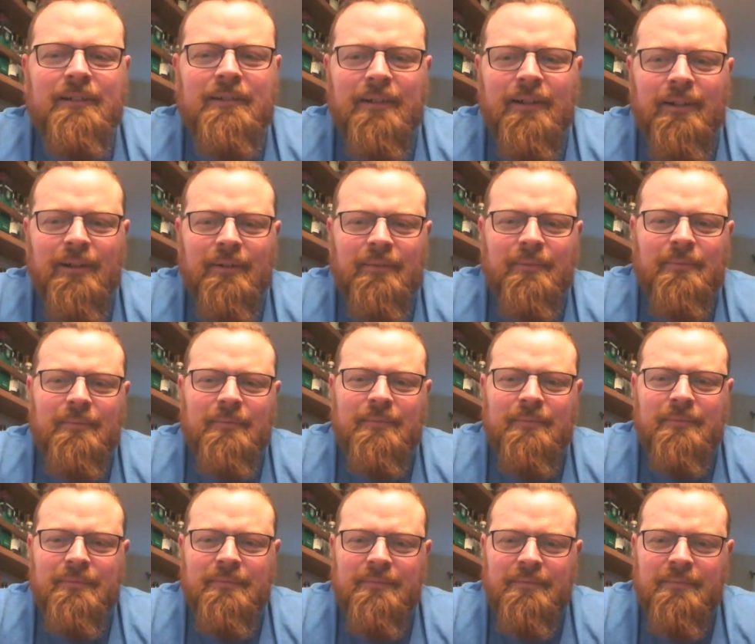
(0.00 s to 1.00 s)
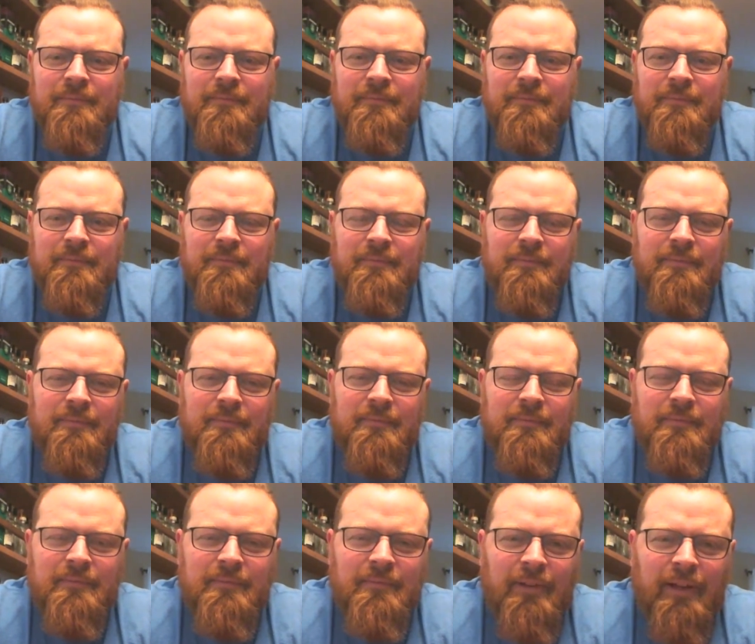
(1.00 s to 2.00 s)
I
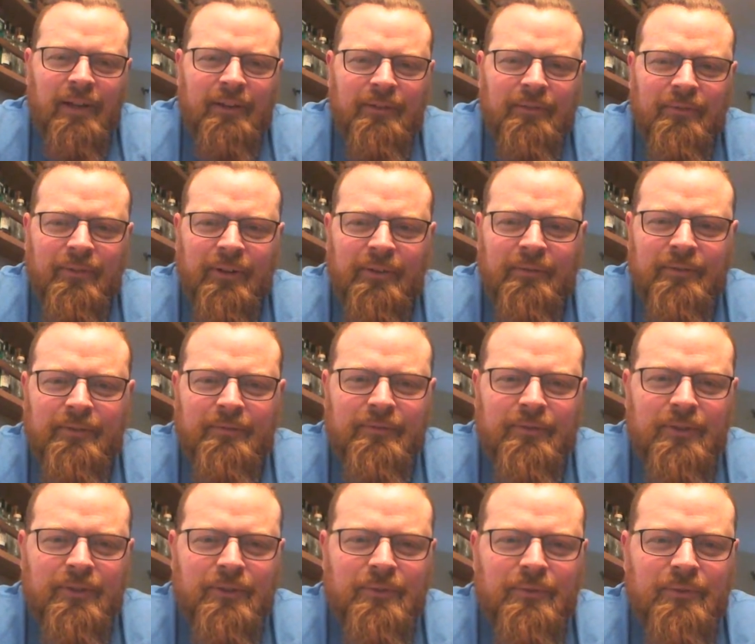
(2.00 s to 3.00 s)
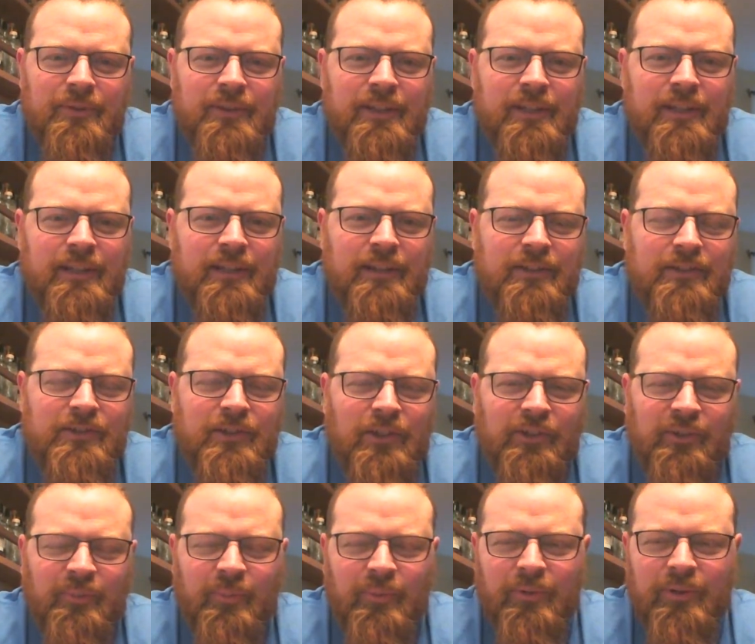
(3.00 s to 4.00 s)
reviewed the
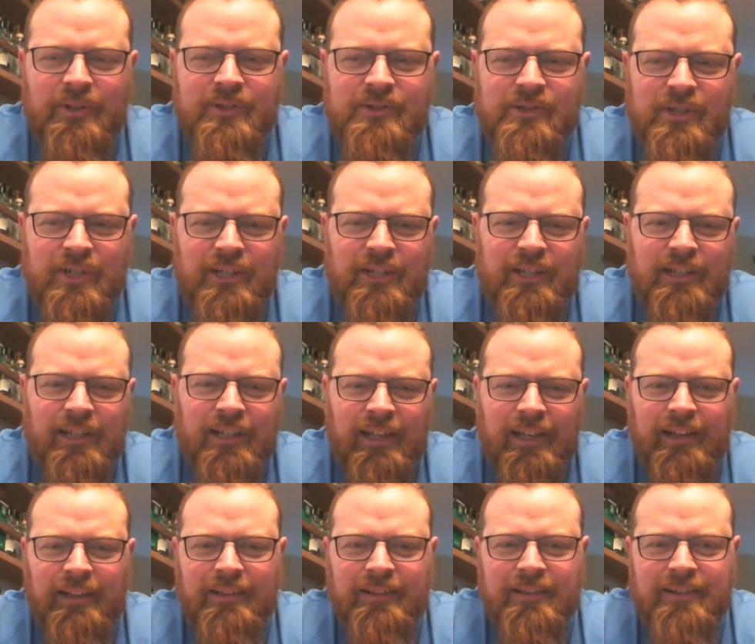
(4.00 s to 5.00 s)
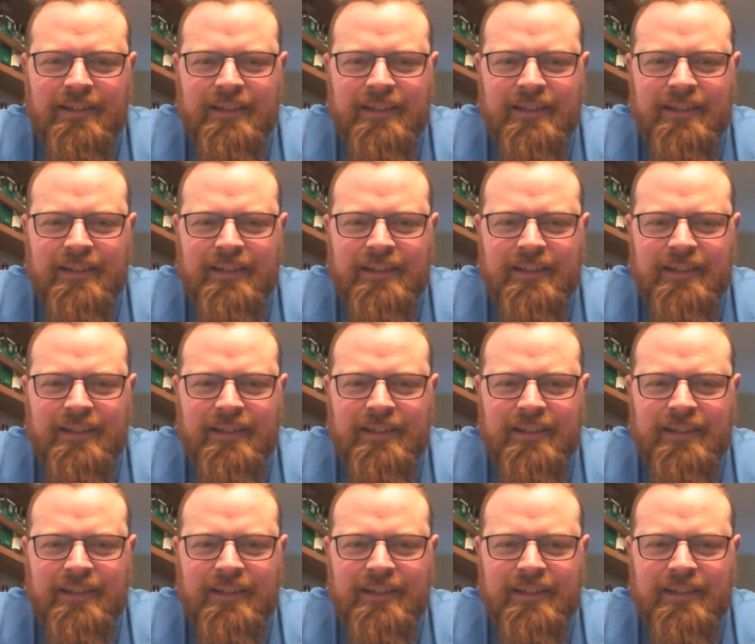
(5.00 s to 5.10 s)
Shelter Point gin and